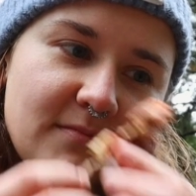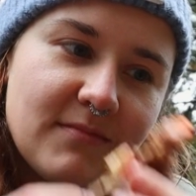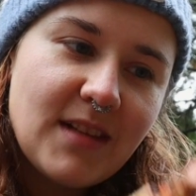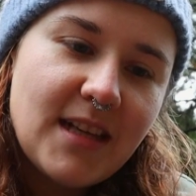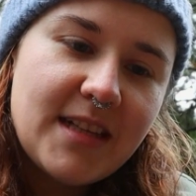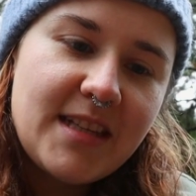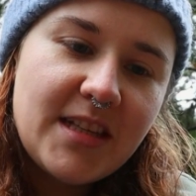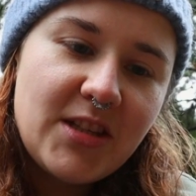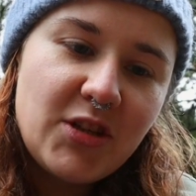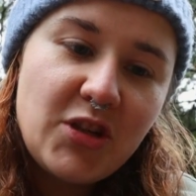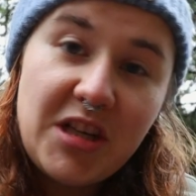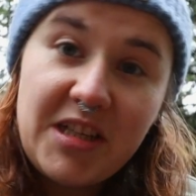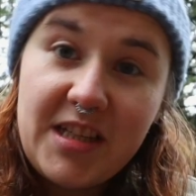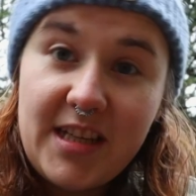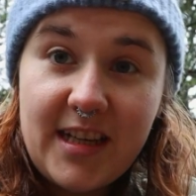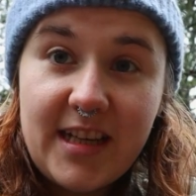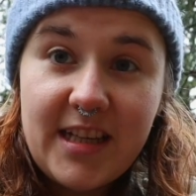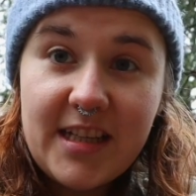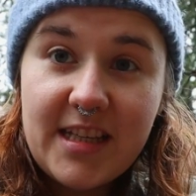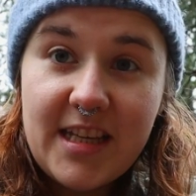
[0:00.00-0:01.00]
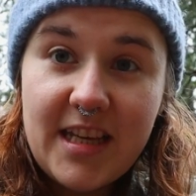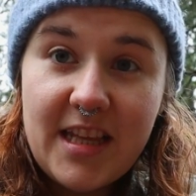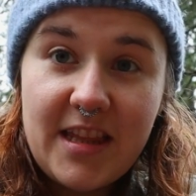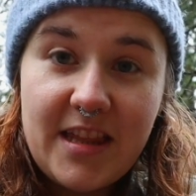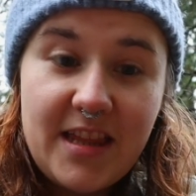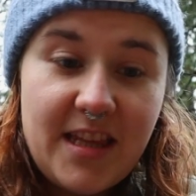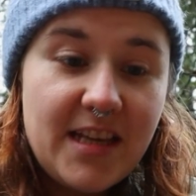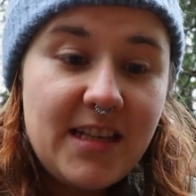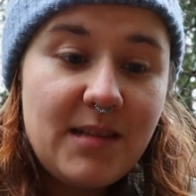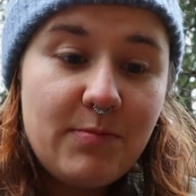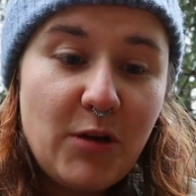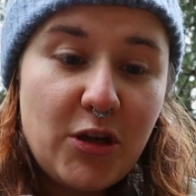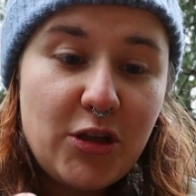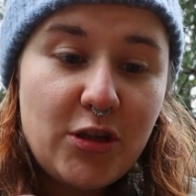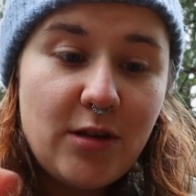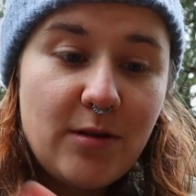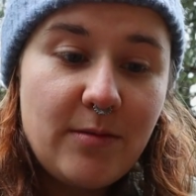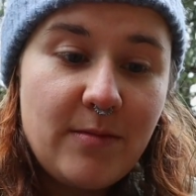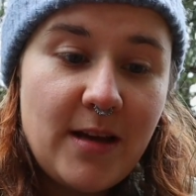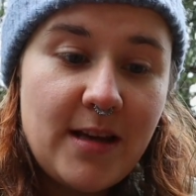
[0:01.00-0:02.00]
it's interesting because this
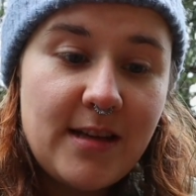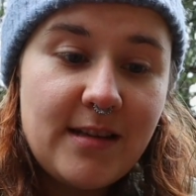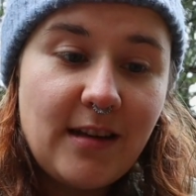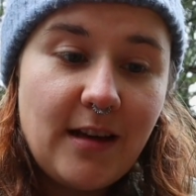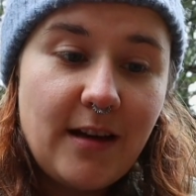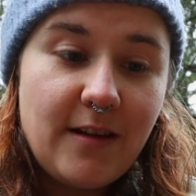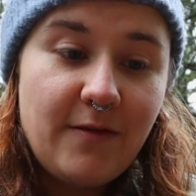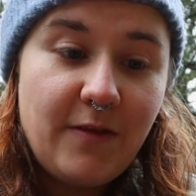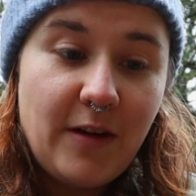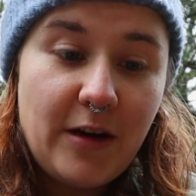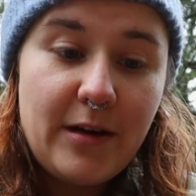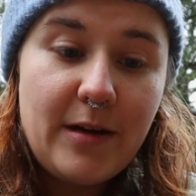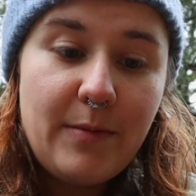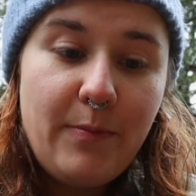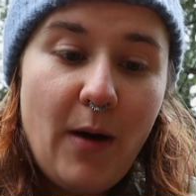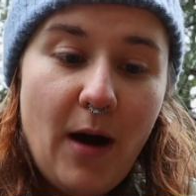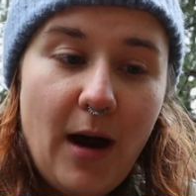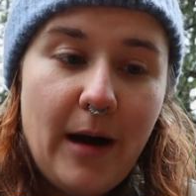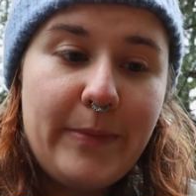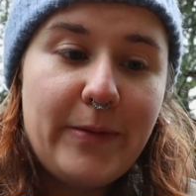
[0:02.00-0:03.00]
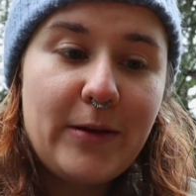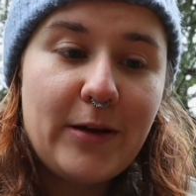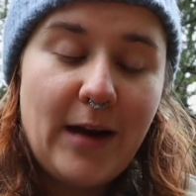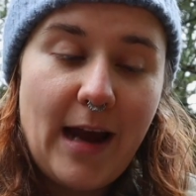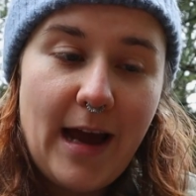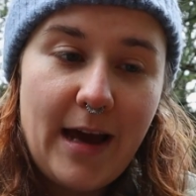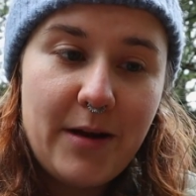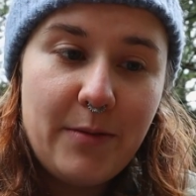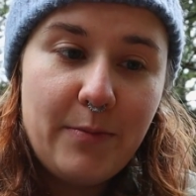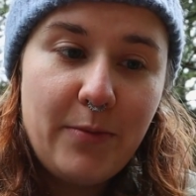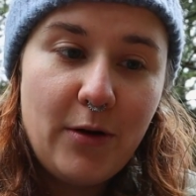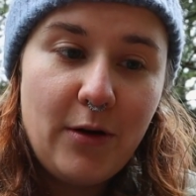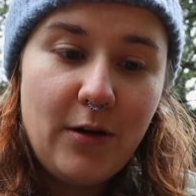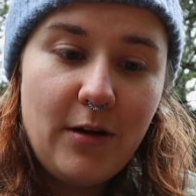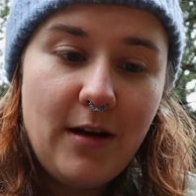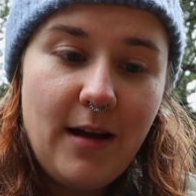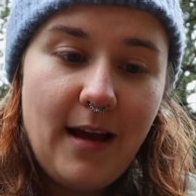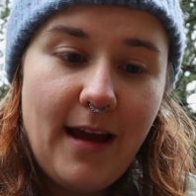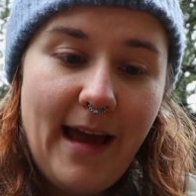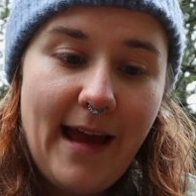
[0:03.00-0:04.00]
mushroom is a very popular edible